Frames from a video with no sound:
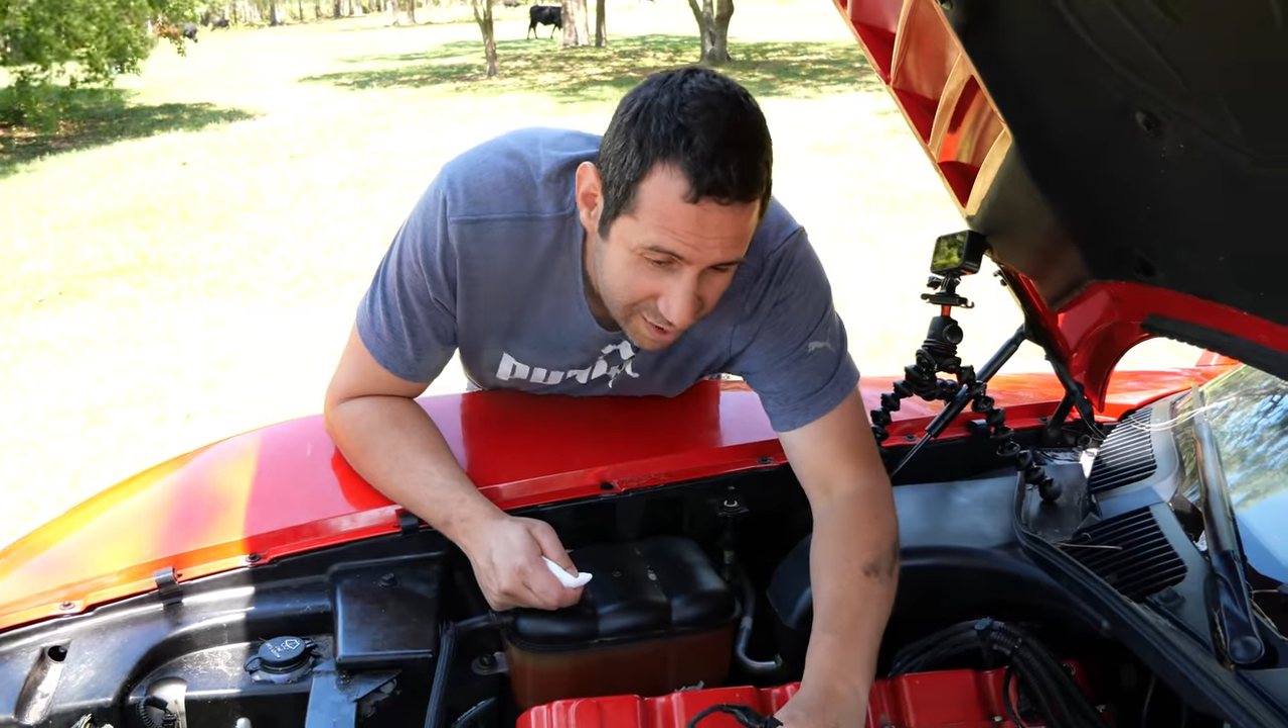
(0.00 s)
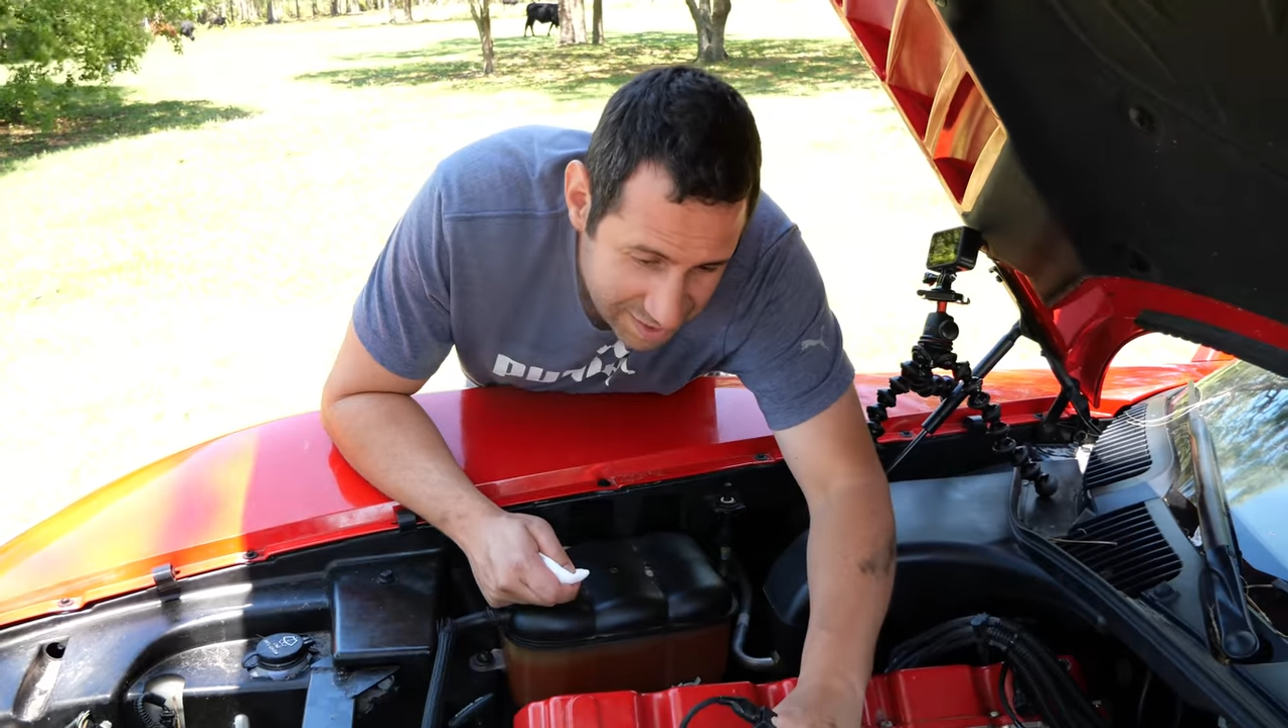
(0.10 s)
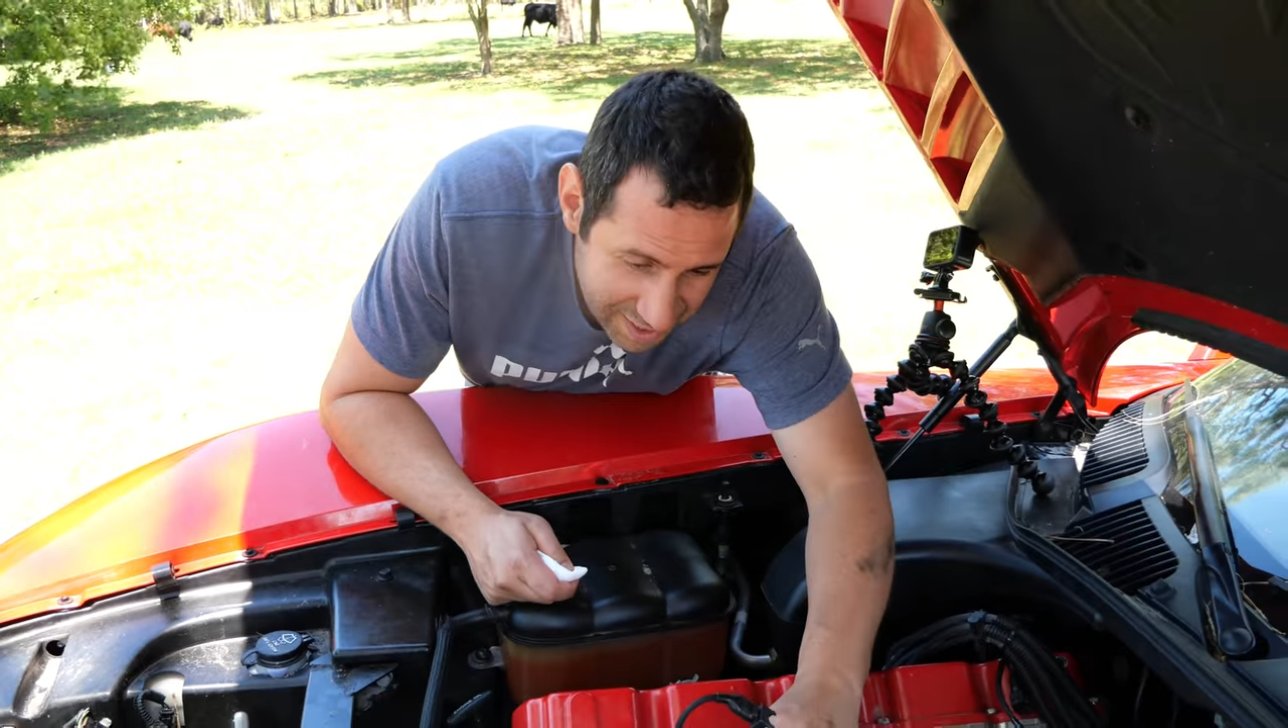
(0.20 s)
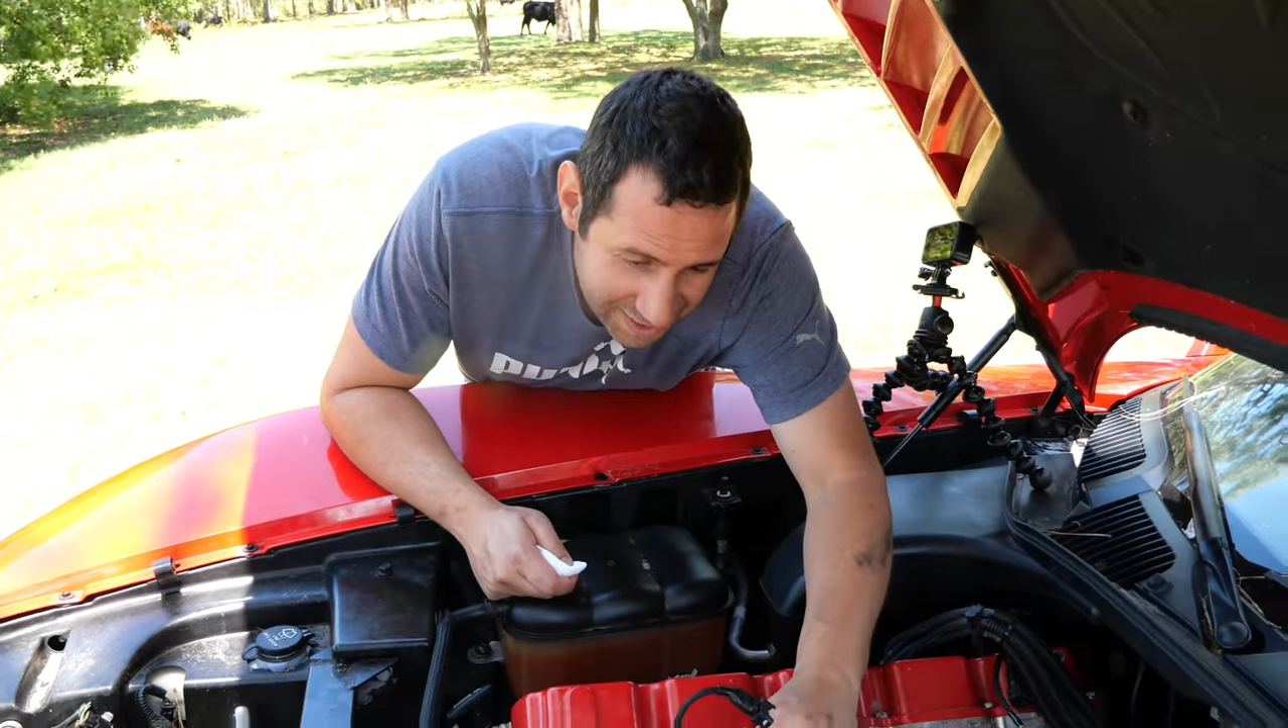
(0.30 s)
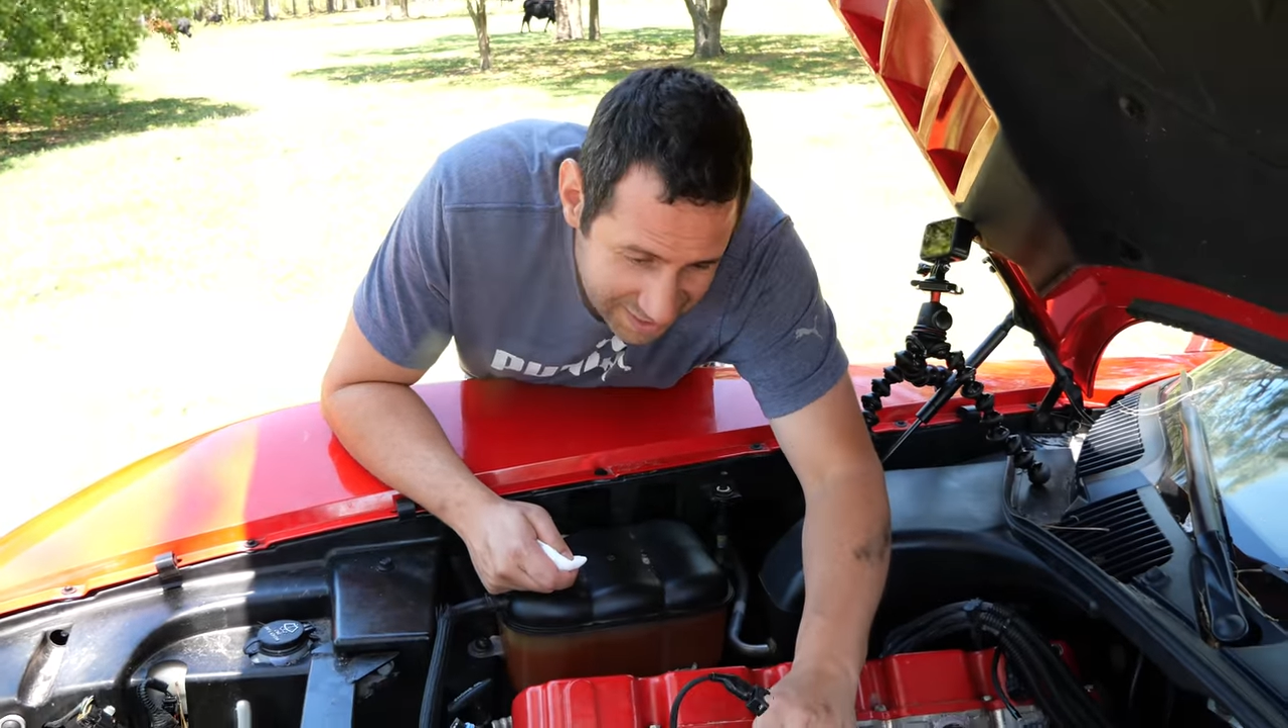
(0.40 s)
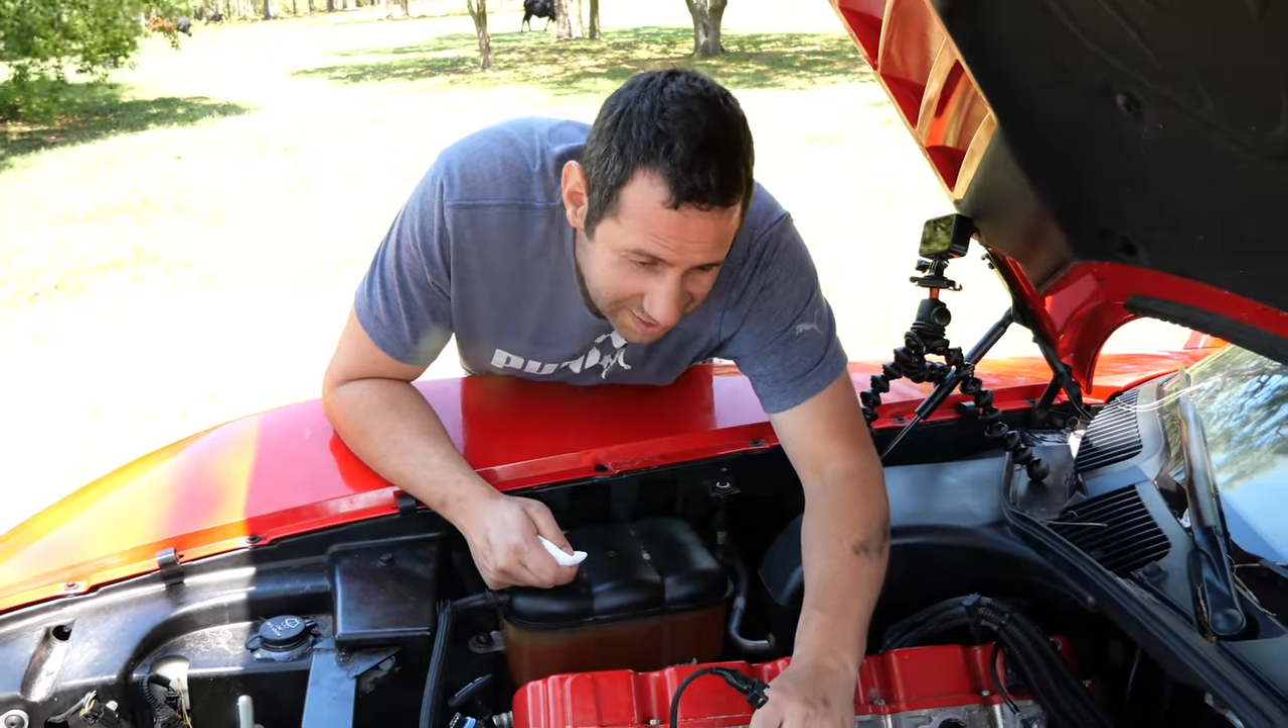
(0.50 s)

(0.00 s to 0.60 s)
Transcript: looks like